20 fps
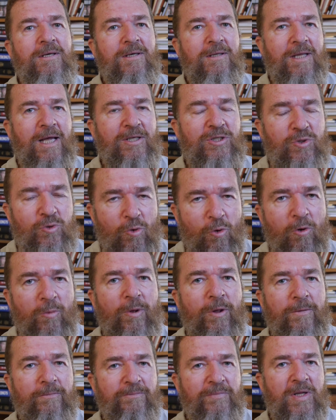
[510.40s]
That's
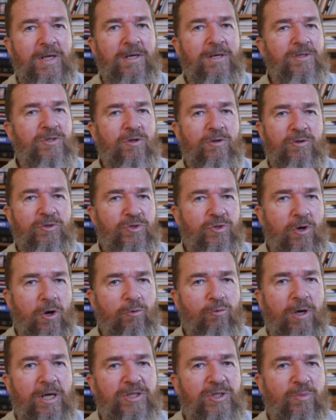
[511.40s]
normal. So there's no
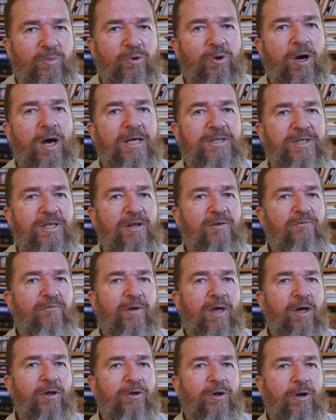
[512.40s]
reciprocity
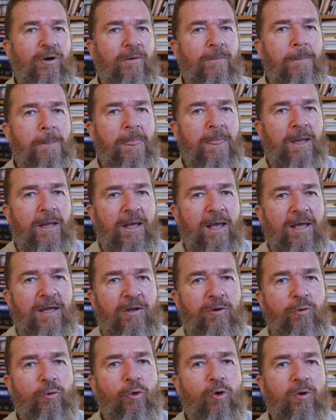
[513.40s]
failure
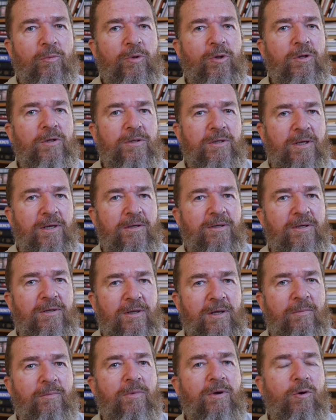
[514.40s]
in normal
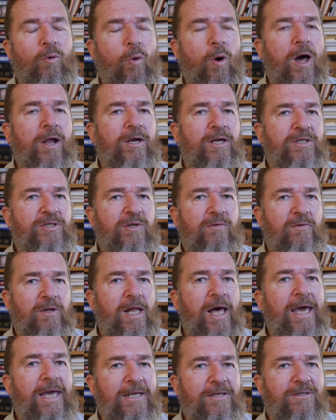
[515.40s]
um, quantities of
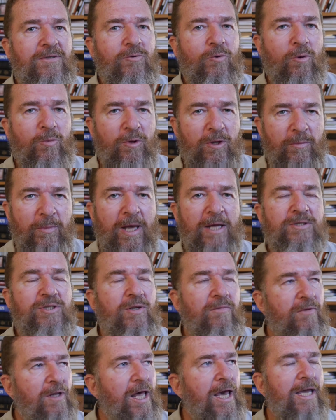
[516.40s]
light, normal amounts
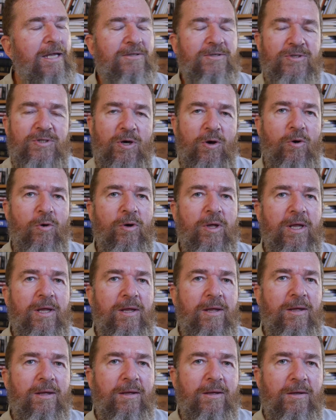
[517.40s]
of light. So
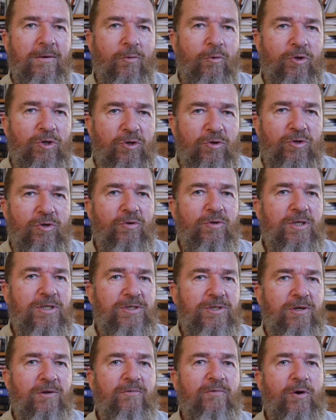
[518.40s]
when you do
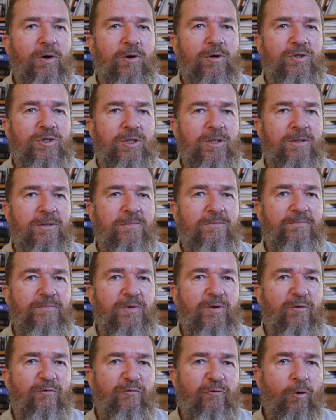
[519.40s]
this conversion
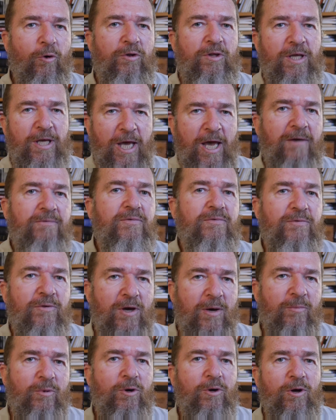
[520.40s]
for the F
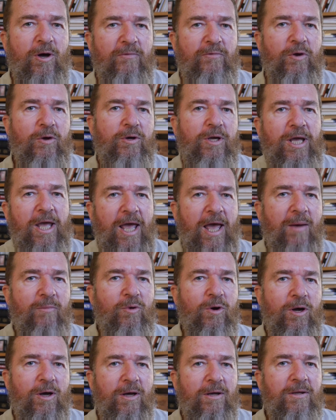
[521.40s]
number of your
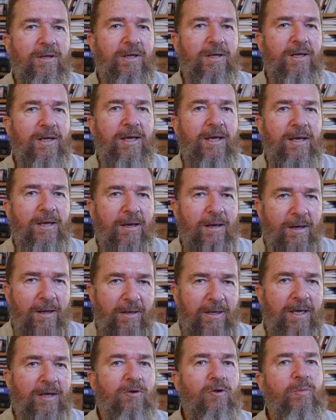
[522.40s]
camera,
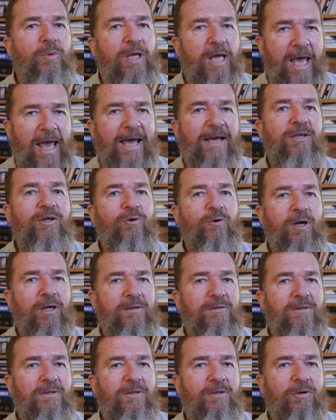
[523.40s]
uh, it'll be accurate
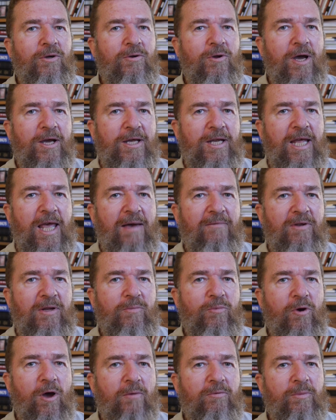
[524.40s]
you're not going to have any
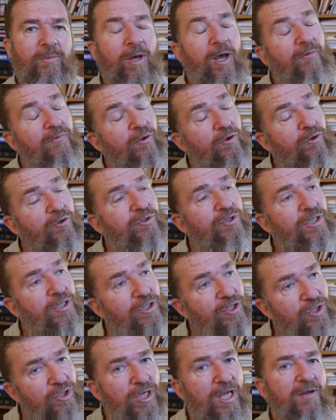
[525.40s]
problem. Now, if you're using
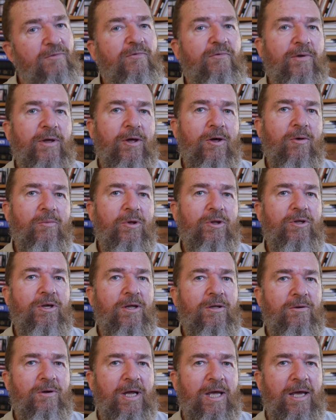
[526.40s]
sheet film, on the
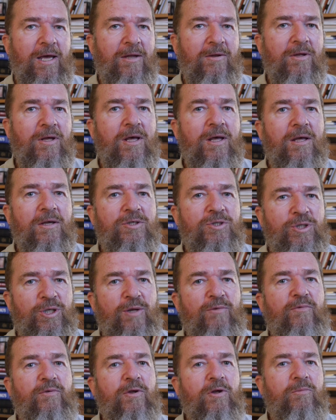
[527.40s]
other hand,
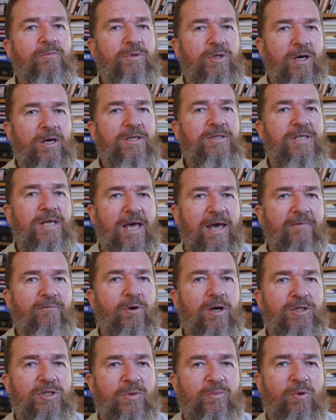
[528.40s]
sheet film does have
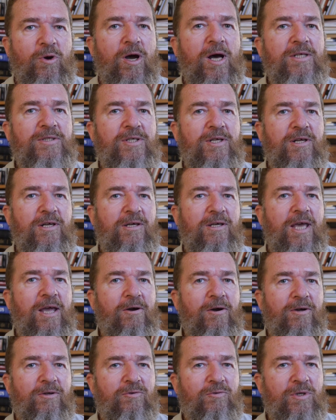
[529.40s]
reciprocity
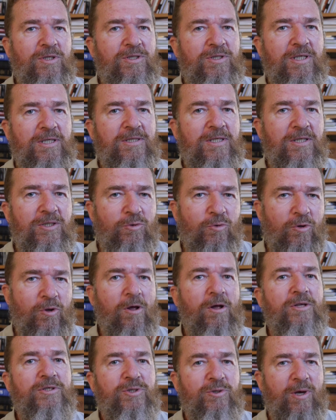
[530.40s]
characteristics that you would
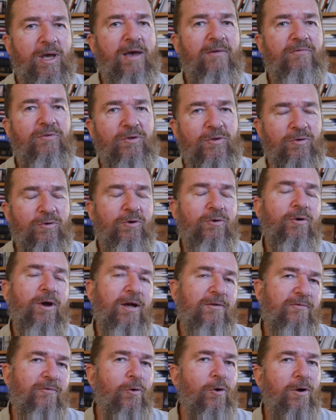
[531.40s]
also have to
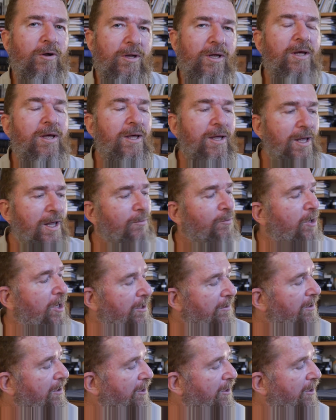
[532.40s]
correct for. But